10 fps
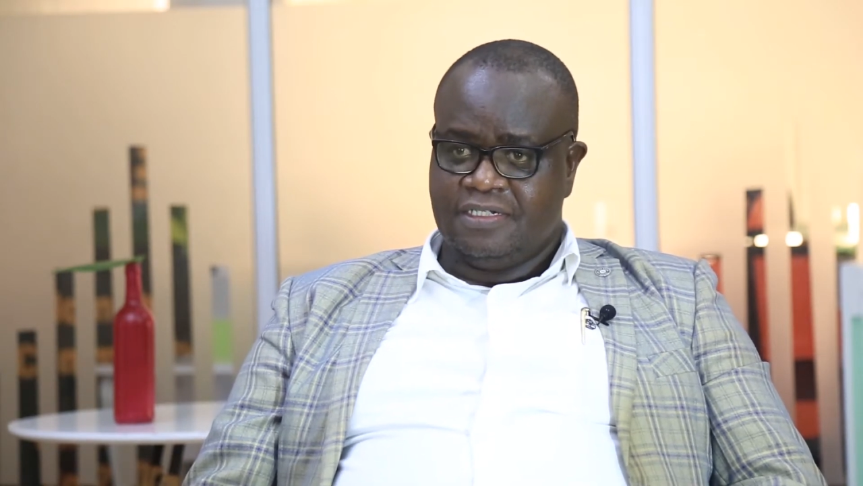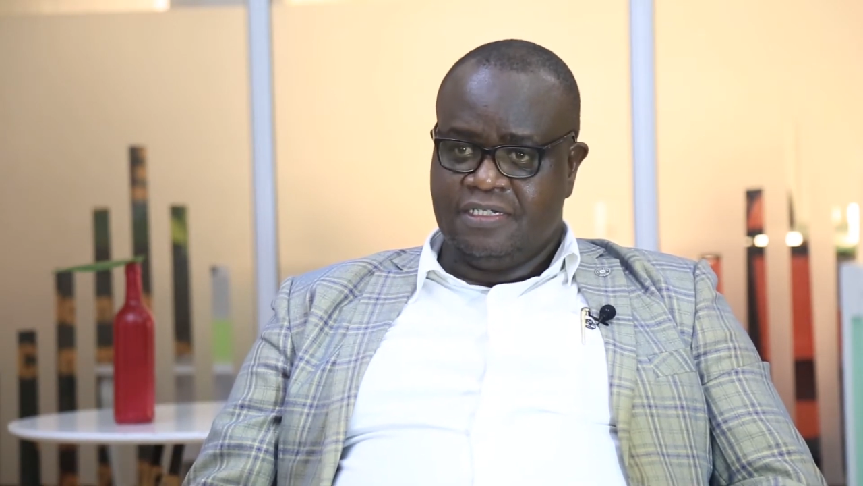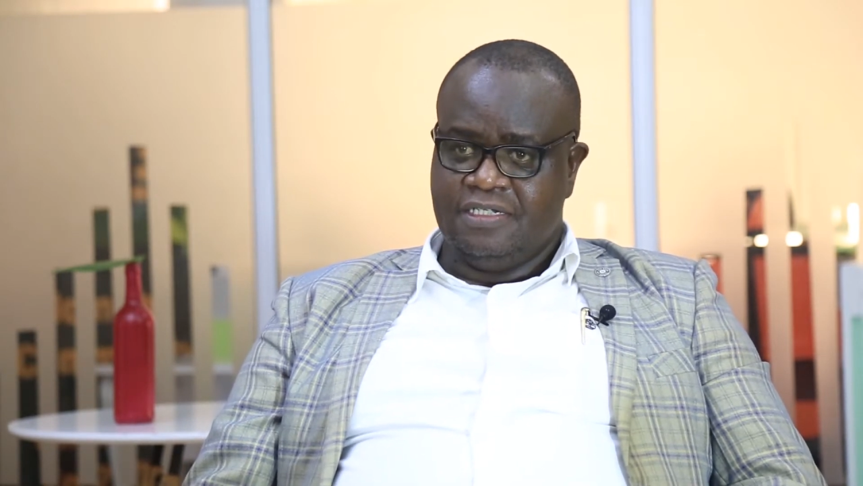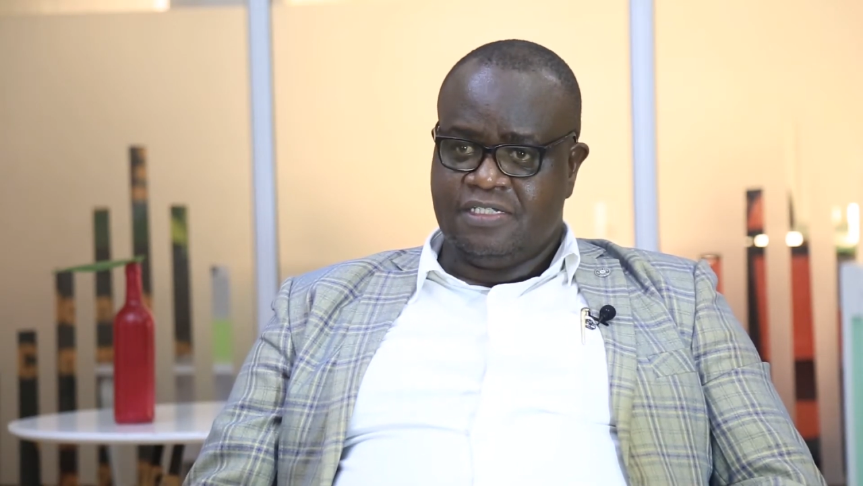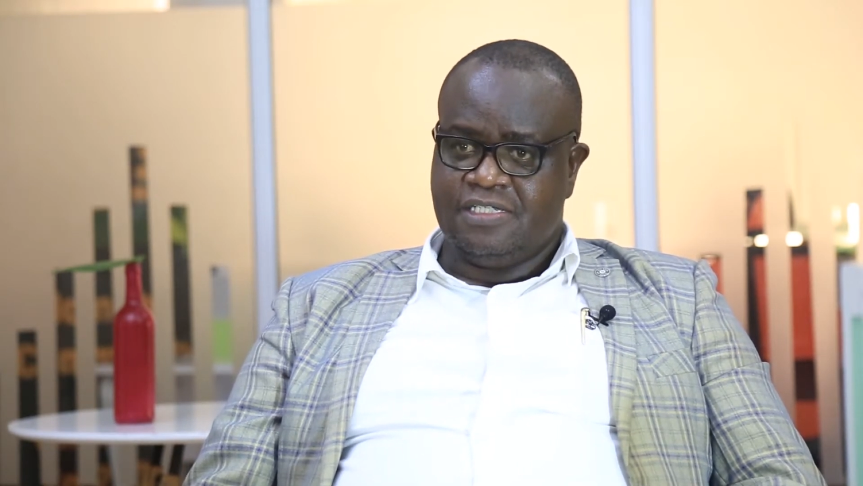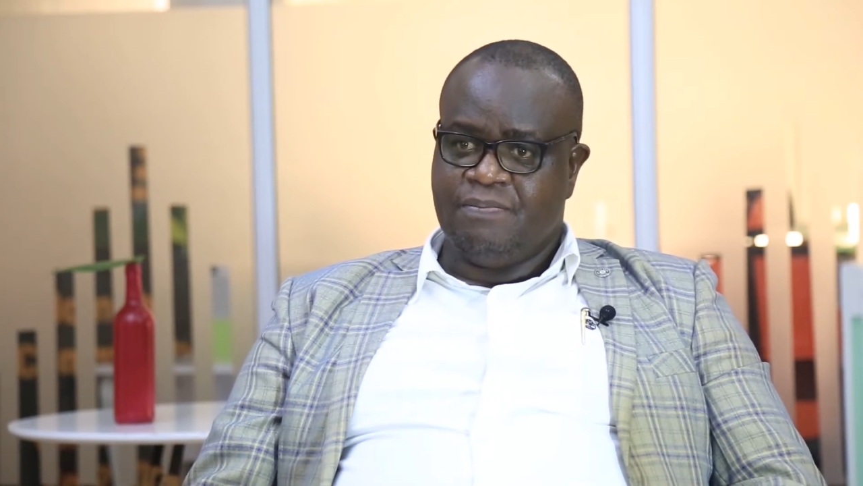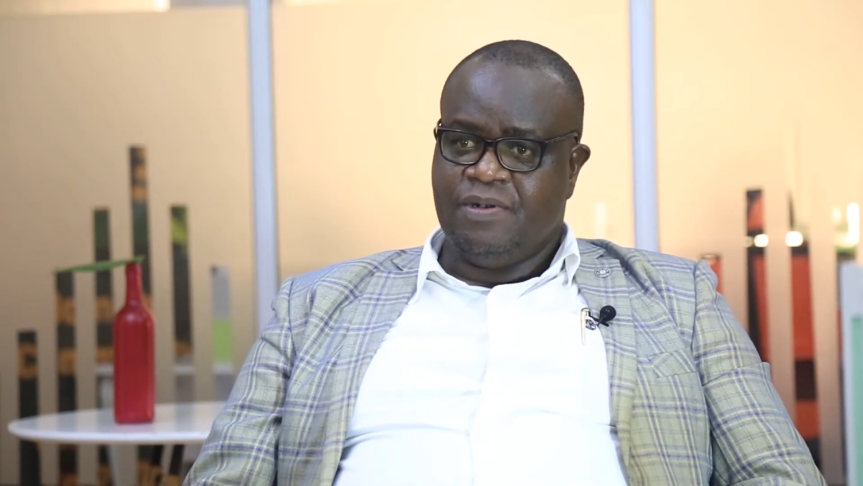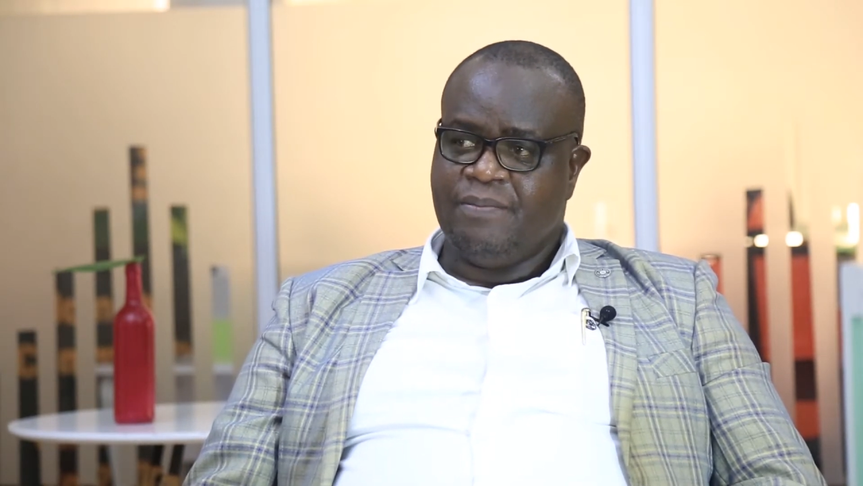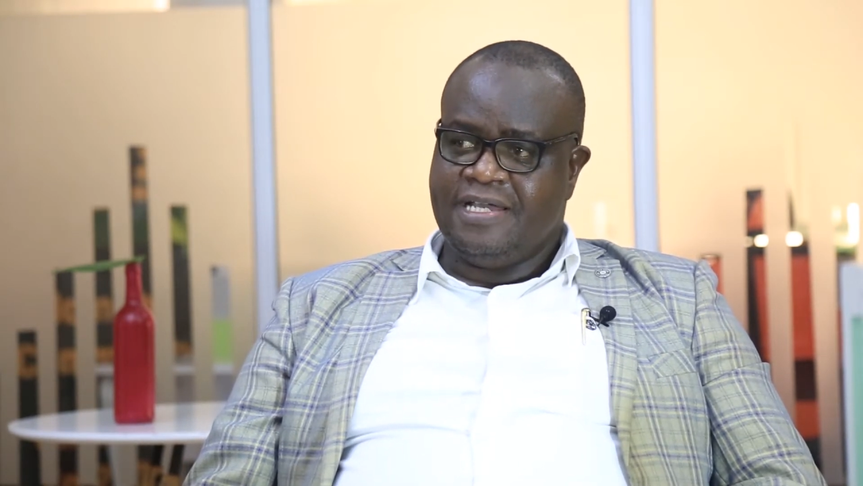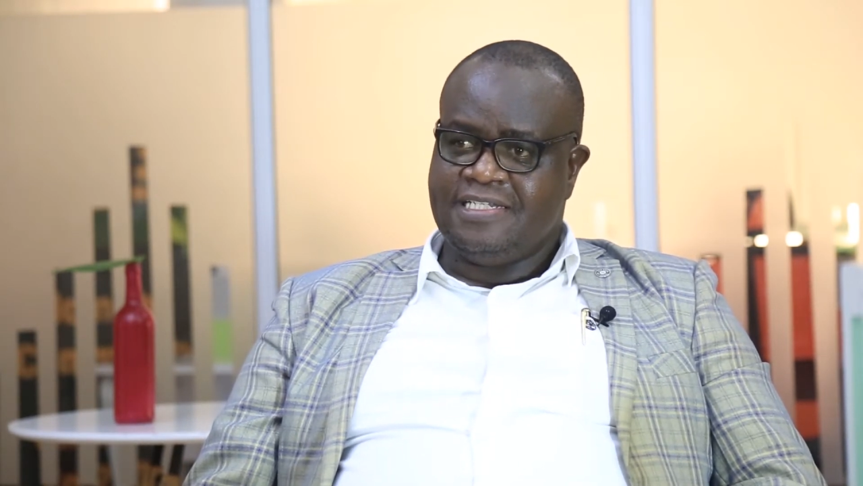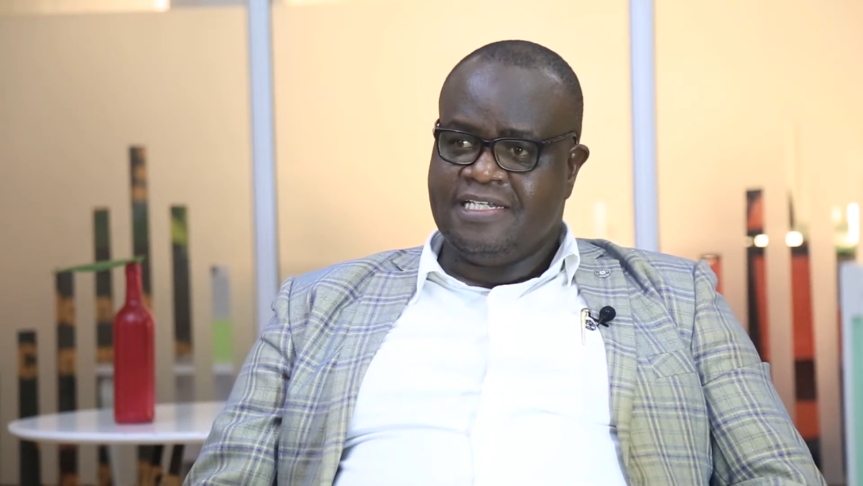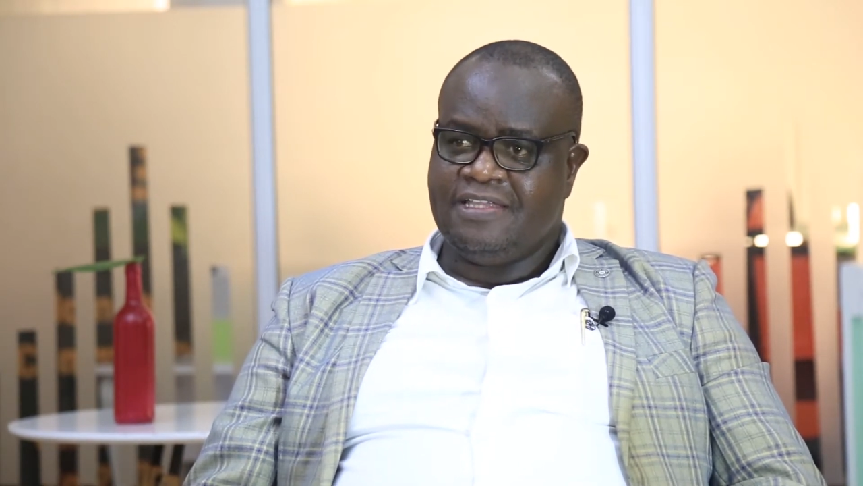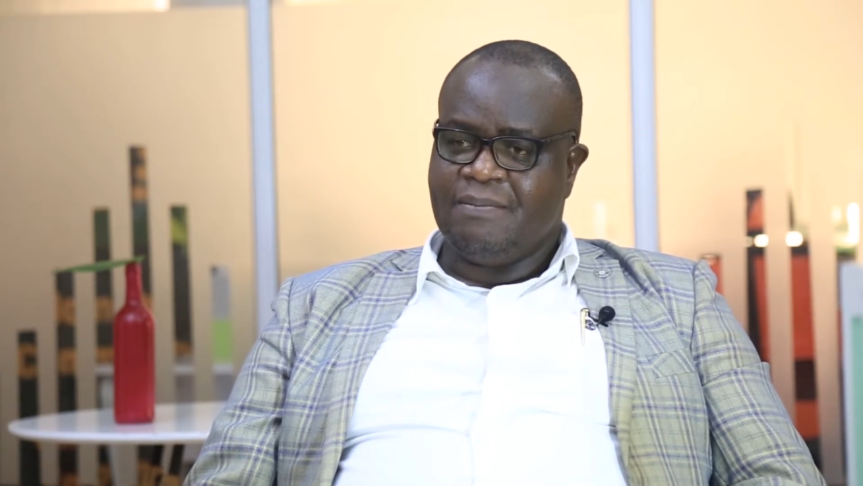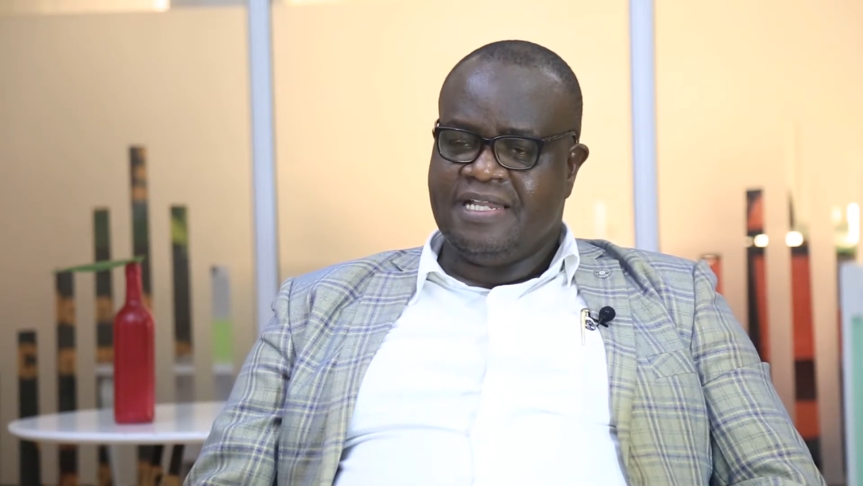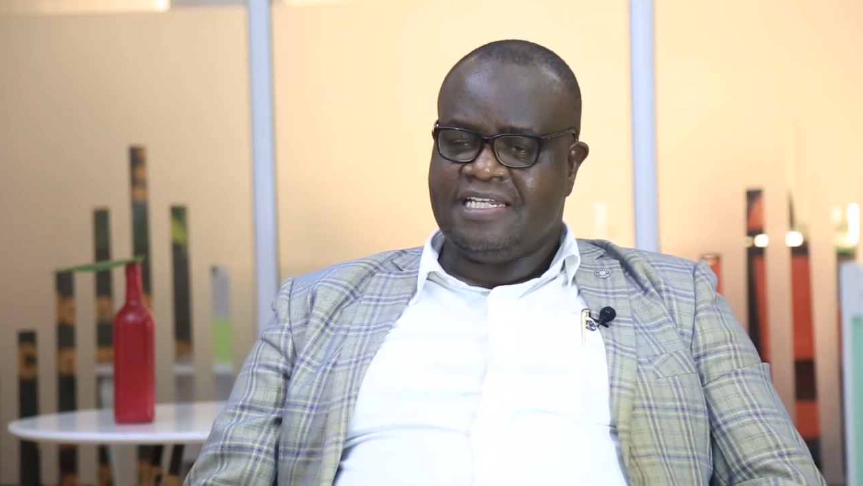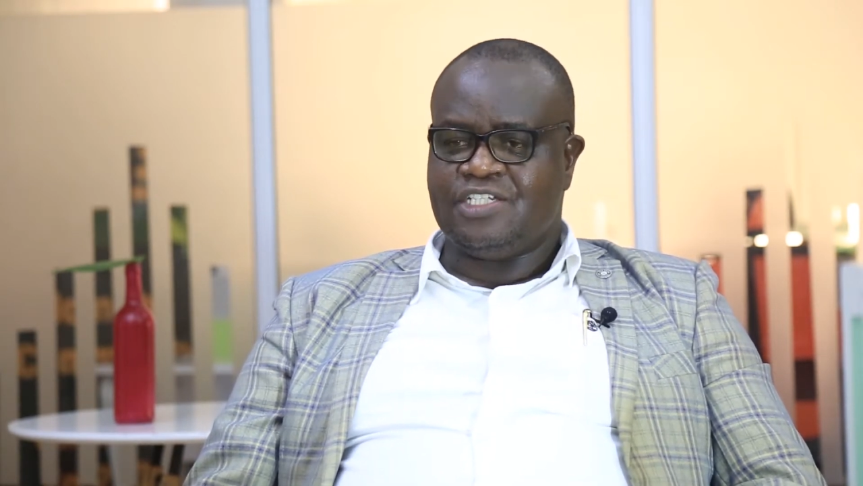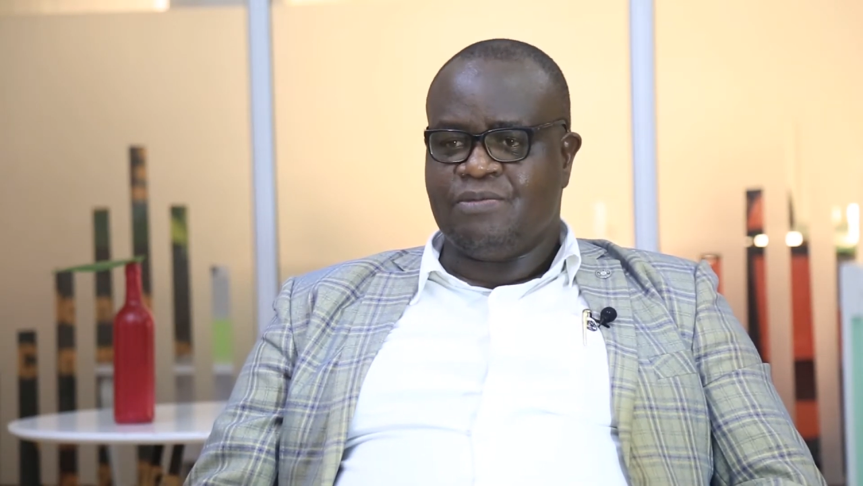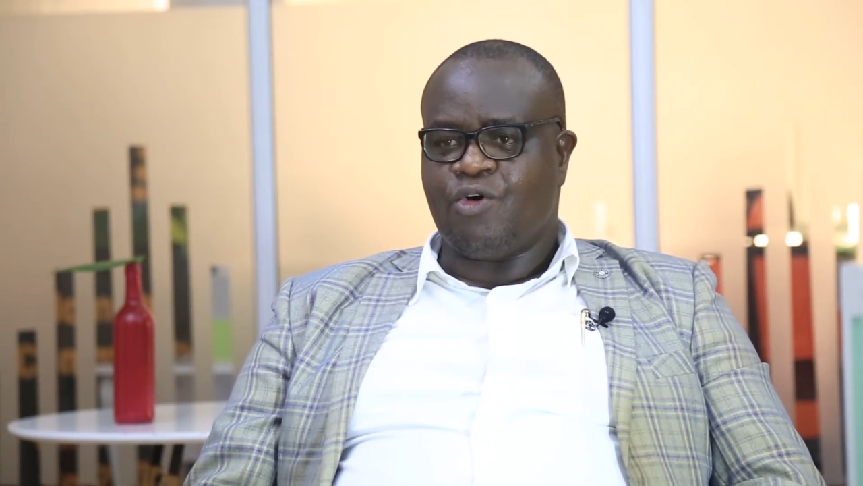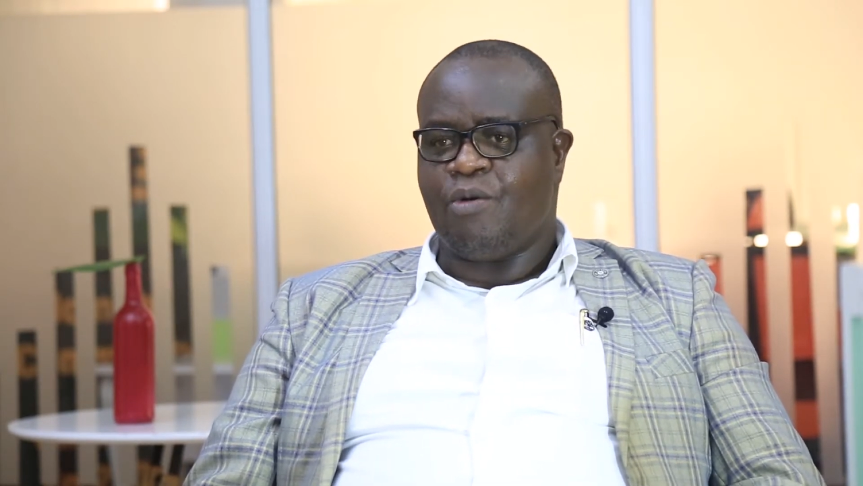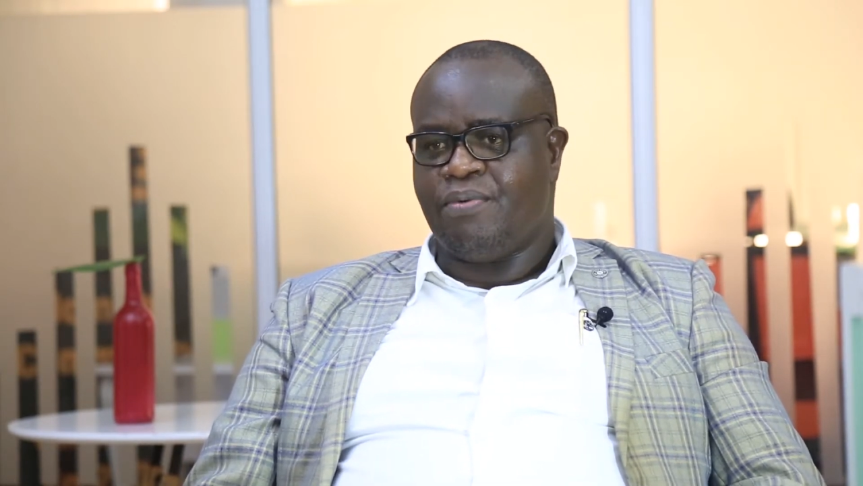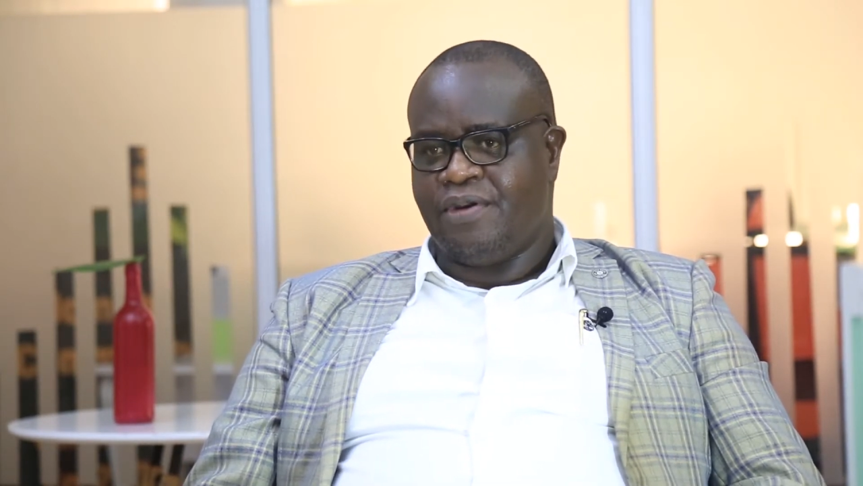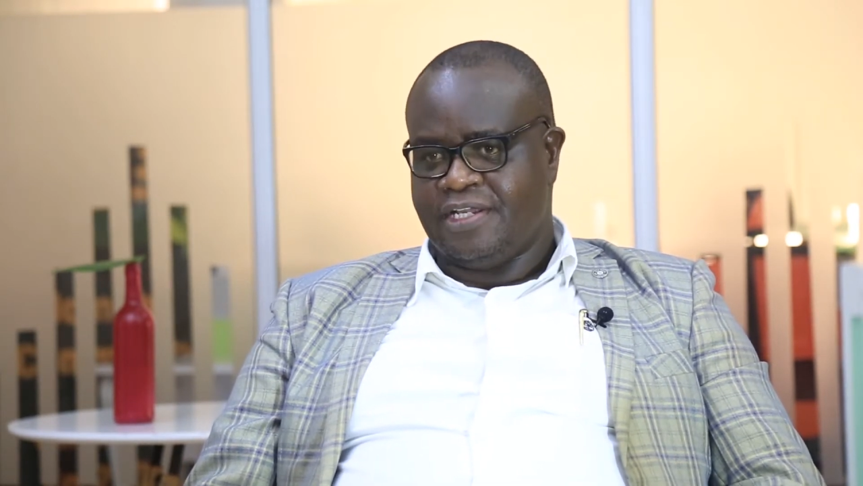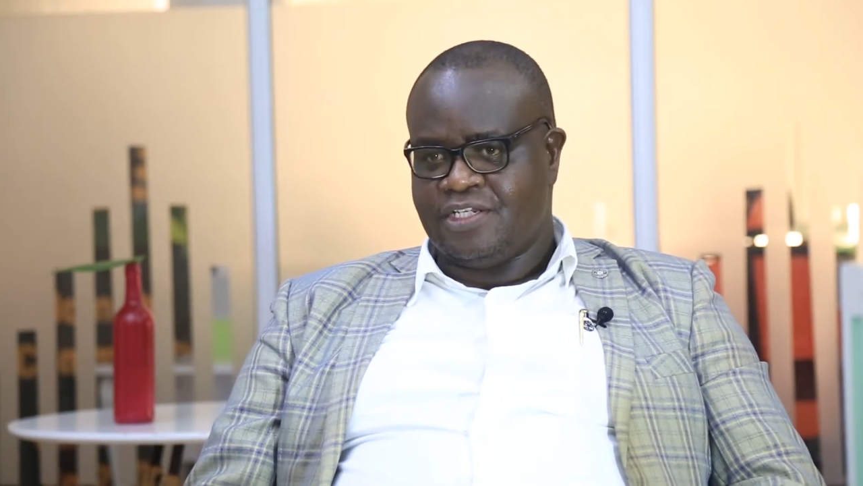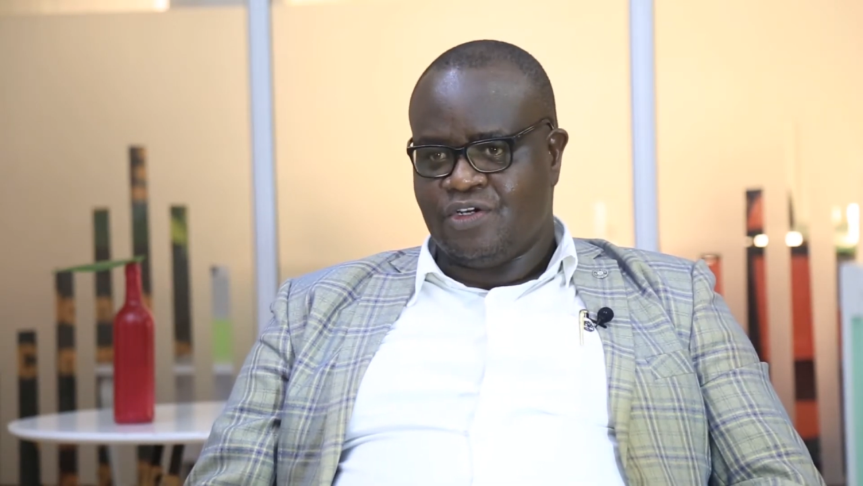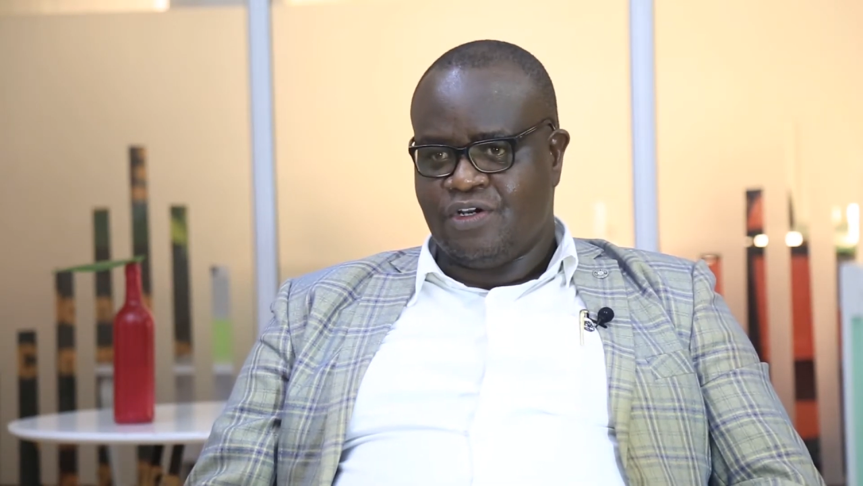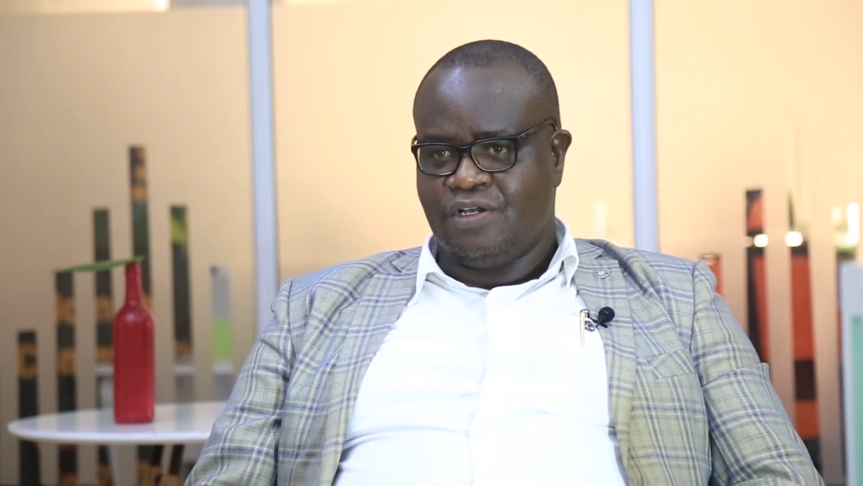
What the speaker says: is implementing the mentorship component,